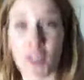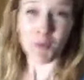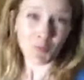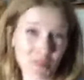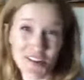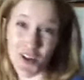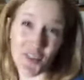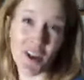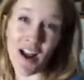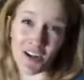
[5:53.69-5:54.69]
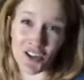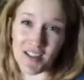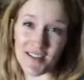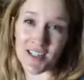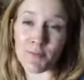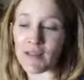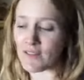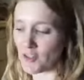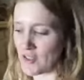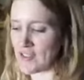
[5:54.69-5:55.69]
You might want to start there. Actually, that's going to be a
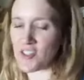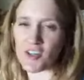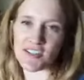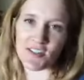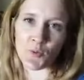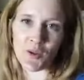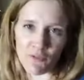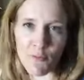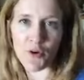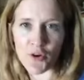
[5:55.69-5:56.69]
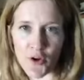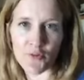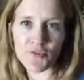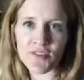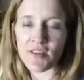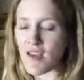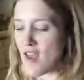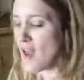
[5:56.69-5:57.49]
little easier because it's away from her nose.